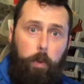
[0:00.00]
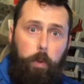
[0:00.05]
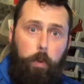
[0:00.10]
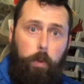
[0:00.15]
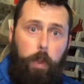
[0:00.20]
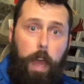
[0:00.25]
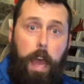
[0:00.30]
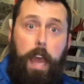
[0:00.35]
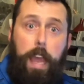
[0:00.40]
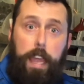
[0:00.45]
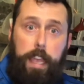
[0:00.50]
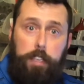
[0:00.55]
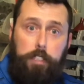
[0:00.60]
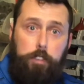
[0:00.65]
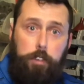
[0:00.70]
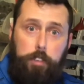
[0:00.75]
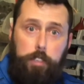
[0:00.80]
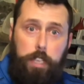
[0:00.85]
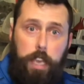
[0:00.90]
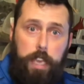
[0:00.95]
eye
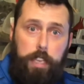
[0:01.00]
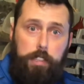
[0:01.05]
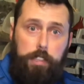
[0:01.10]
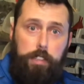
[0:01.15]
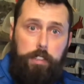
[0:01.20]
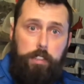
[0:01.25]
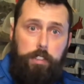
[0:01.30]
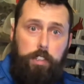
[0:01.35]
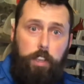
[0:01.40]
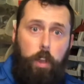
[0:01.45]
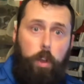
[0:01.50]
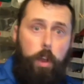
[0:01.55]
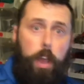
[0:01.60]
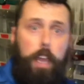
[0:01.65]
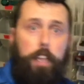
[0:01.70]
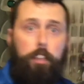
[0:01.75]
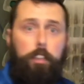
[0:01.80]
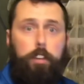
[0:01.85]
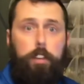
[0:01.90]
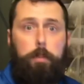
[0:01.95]
exercises. So I
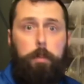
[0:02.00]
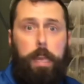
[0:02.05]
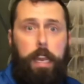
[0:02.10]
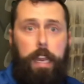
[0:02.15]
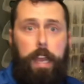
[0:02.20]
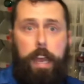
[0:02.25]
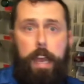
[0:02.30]
learned about